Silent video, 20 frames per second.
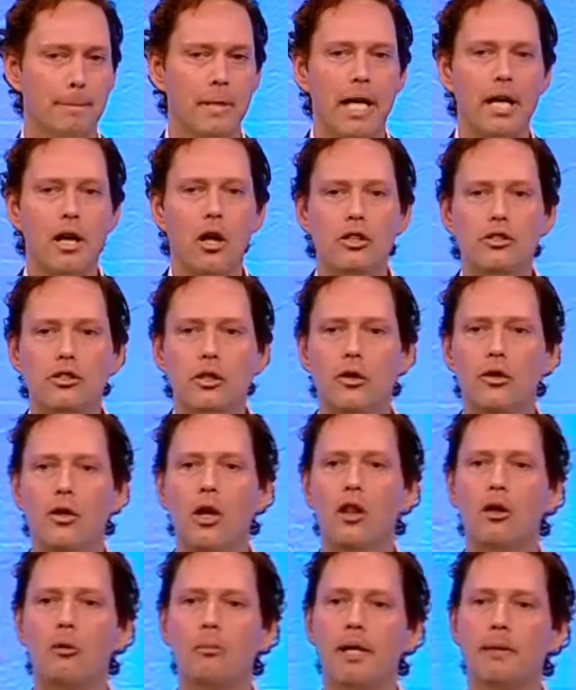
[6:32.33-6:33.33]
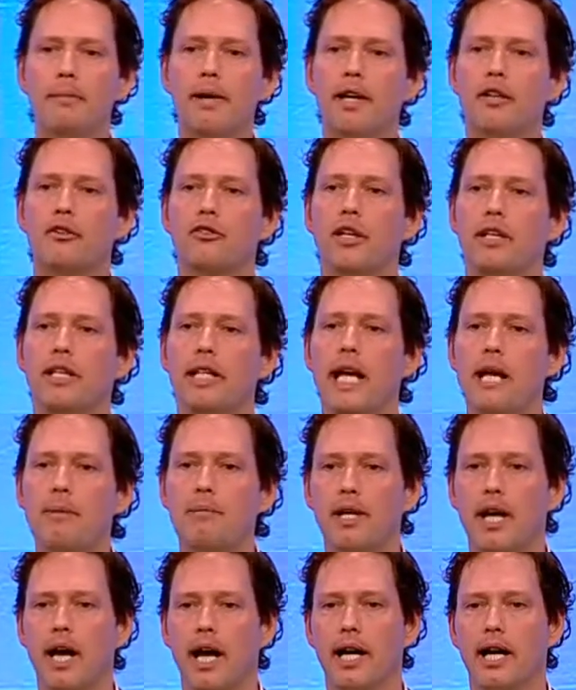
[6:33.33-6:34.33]
And also another big megatrend, the
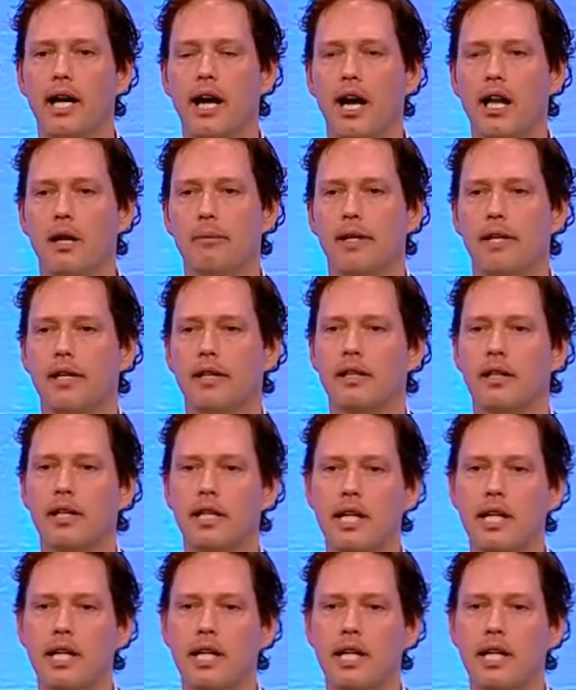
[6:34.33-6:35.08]
API economy.